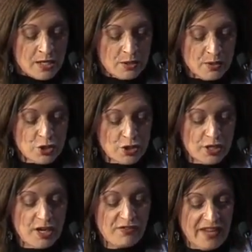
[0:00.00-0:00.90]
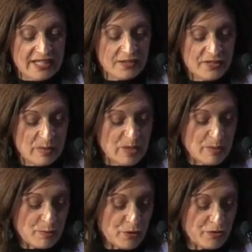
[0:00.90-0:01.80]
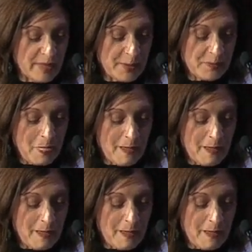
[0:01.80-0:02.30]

to ensure effective symptom improvement.